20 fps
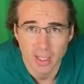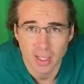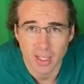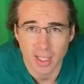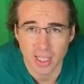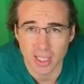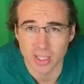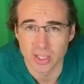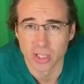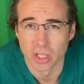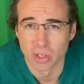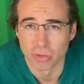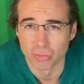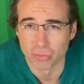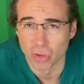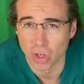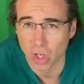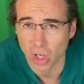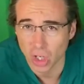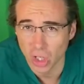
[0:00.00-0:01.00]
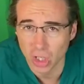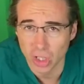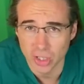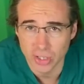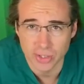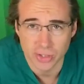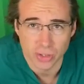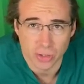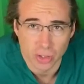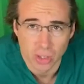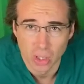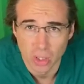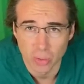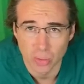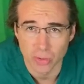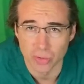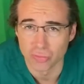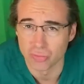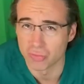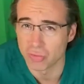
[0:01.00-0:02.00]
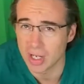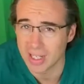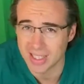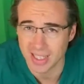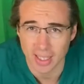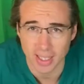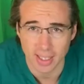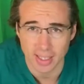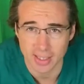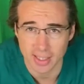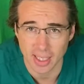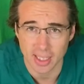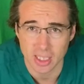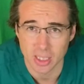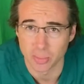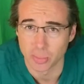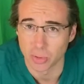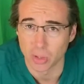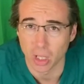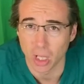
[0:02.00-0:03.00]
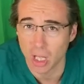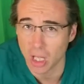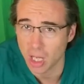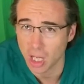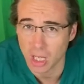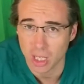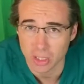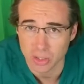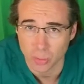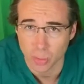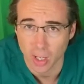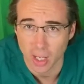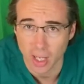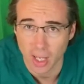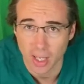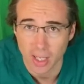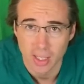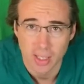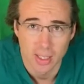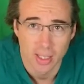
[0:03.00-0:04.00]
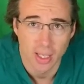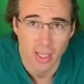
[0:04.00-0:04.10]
It's rehearsal with readily accessible hardware